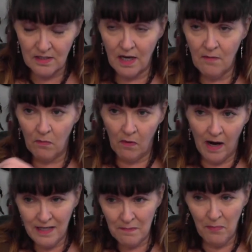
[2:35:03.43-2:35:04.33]
say
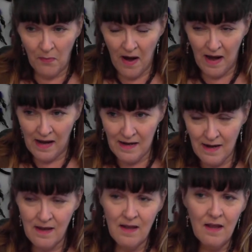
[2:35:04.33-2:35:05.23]
right brain,
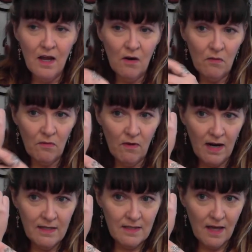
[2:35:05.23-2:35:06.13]

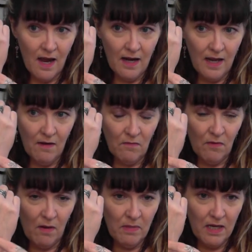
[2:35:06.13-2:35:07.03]
right side, and
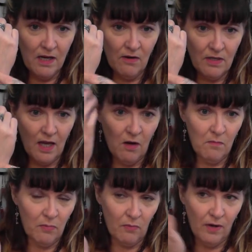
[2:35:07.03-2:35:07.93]
rub here to
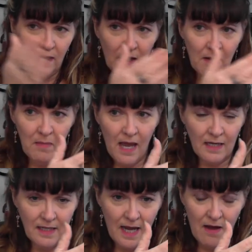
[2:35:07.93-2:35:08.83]
help bring it
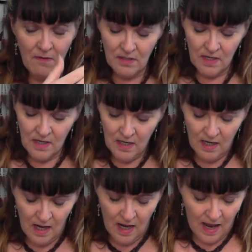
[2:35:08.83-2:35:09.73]
back down.
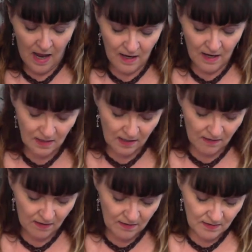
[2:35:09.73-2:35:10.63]
And
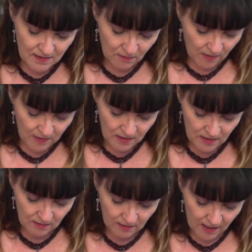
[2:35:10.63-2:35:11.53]
do I need to
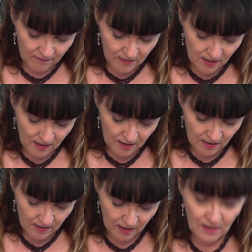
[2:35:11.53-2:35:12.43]
do the left?
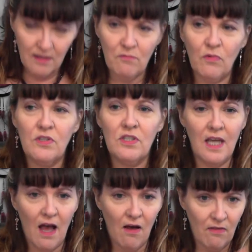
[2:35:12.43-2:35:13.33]
And then we'll see
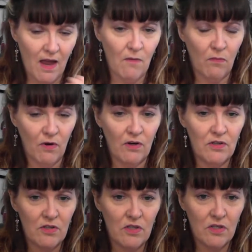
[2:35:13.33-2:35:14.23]
how that
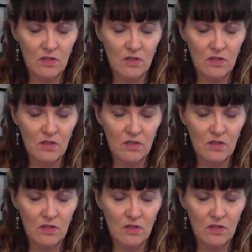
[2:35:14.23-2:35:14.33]
works